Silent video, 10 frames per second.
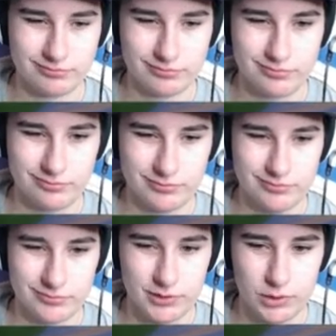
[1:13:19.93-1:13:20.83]

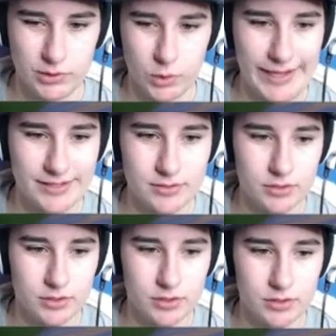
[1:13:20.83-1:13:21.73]
twice.
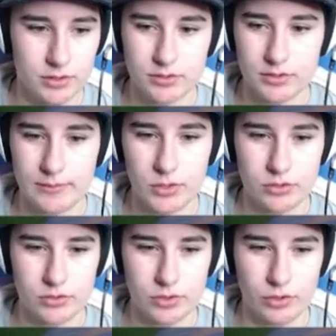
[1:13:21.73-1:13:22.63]
So I'm not too
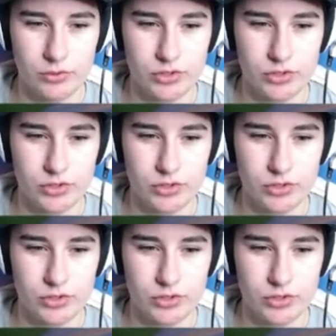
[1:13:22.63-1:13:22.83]
stressed.